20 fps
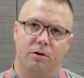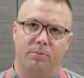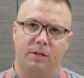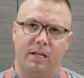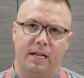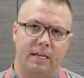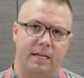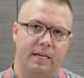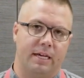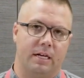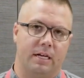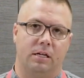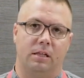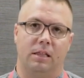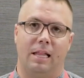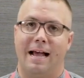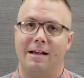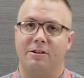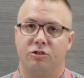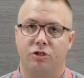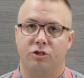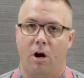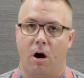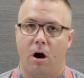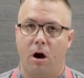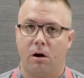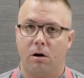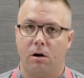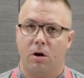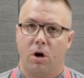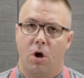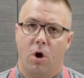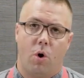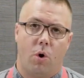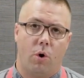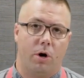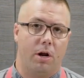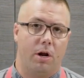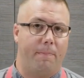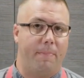blending in a glass jar
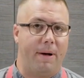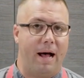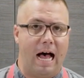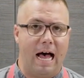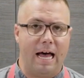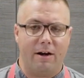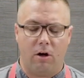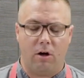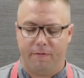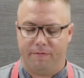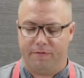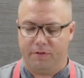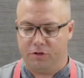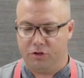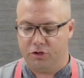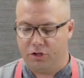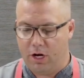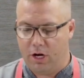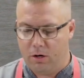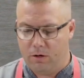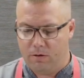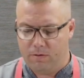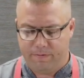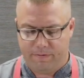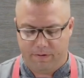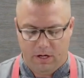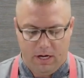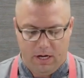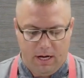or in a pot off the stove,